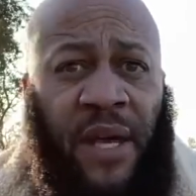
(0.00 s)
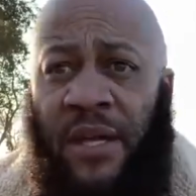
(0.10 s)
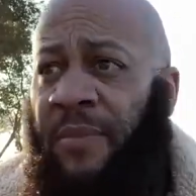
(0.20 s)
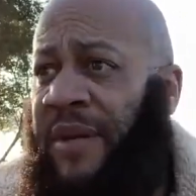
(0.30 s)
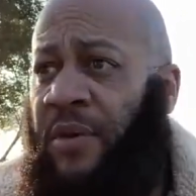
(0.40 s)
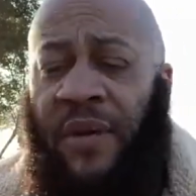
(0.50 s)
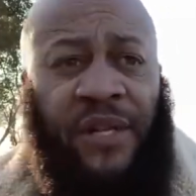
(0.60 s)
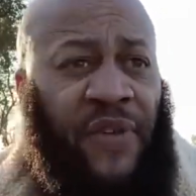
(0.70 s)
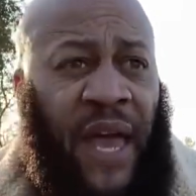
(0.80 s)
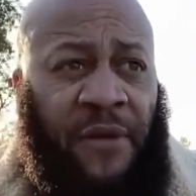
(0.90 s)
You've been doing this
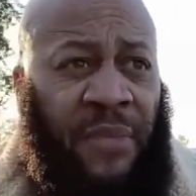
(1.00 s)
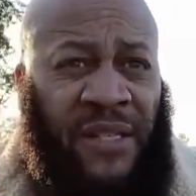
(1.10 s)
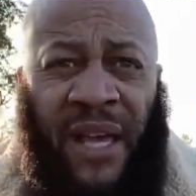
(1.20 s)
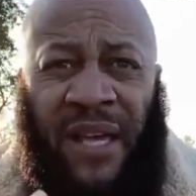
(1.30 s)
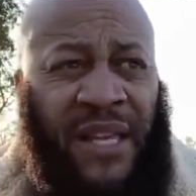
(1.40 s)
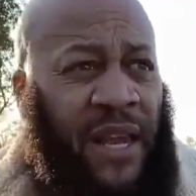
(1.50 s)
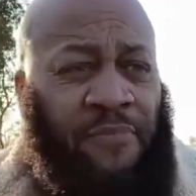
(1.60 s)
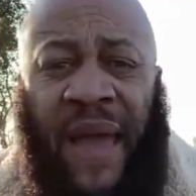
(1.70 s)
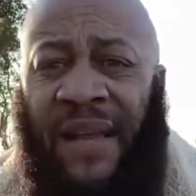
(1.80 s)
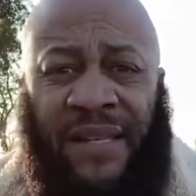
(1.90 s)
for 8 months. You done
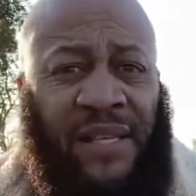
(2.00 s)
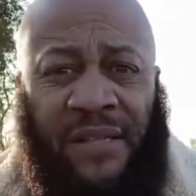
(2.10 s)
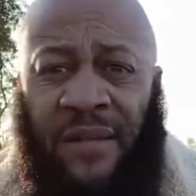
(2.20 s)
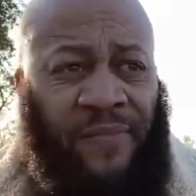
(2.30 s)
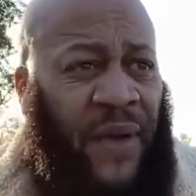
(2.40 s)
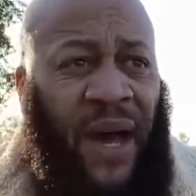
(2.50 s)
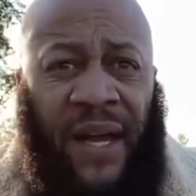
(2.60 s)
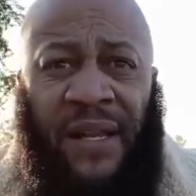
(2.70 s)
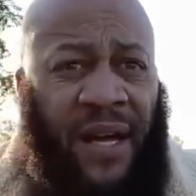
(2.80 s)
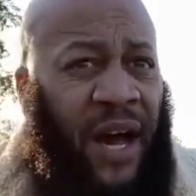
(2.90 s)
made this
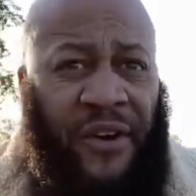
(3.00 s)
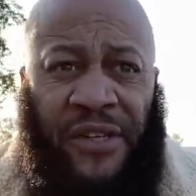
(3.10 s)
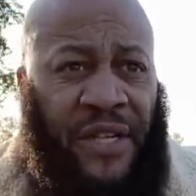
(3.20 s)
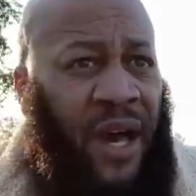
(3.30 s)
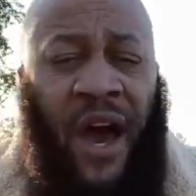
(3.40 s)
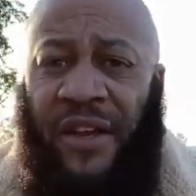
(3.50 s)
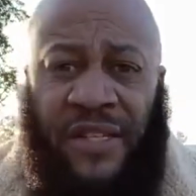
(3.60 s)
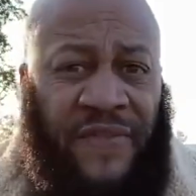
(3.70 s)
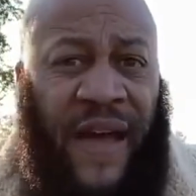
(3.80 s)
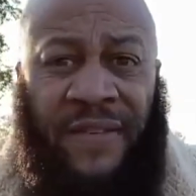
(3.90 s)
hundreds of
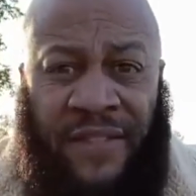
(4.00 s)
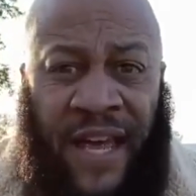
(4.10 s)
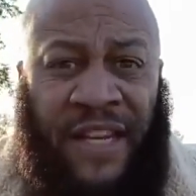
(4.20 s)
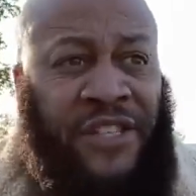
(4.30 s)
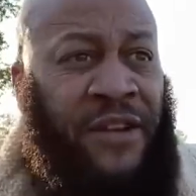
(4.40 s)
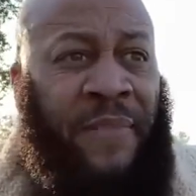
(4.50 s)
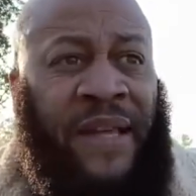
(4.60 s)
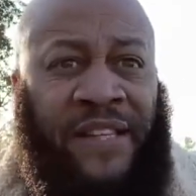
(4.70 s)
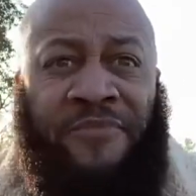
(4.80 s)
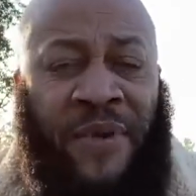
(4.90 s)
$1,000s. You done
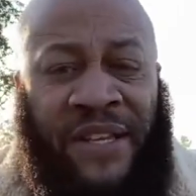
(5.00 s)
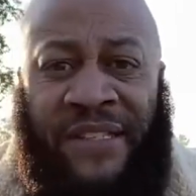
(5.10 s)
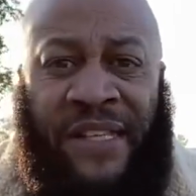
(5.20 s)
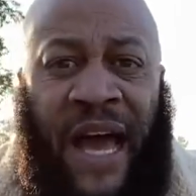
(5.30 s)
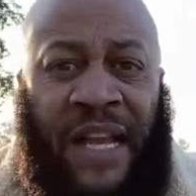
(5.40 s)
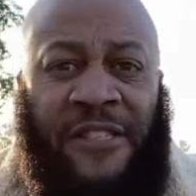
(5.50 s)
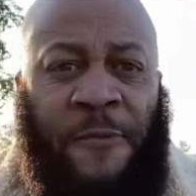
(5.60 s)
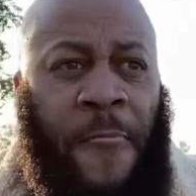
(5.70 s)
made this millions of dollars.